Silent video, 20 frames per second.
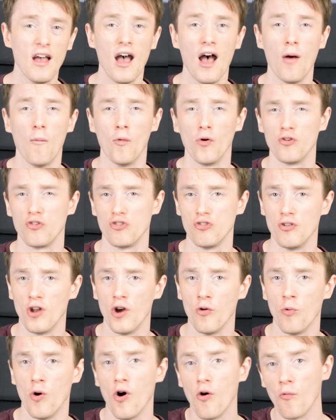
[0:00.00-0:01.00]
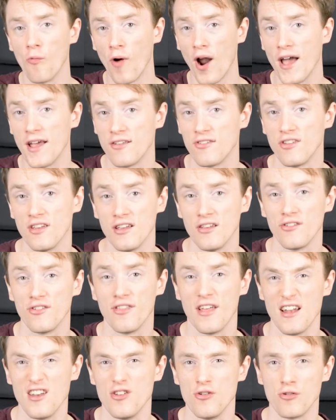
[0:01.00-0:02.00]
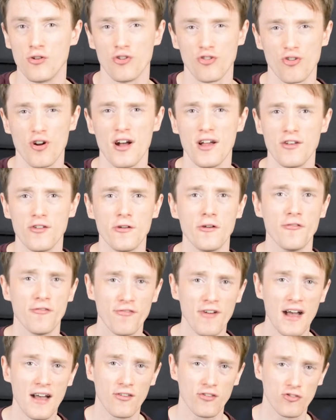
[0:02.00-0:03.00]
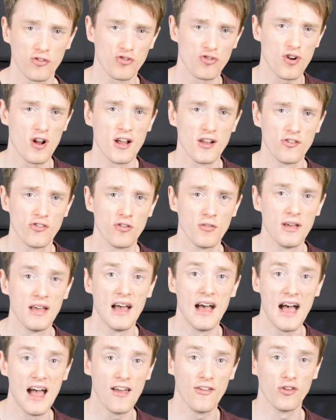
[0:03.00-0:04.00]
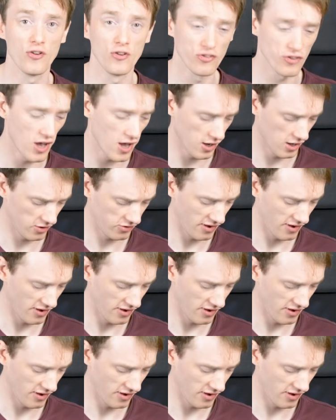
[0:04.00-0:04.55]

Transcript: And once you know what right is, then you can try and do it fast. Try and do it at your target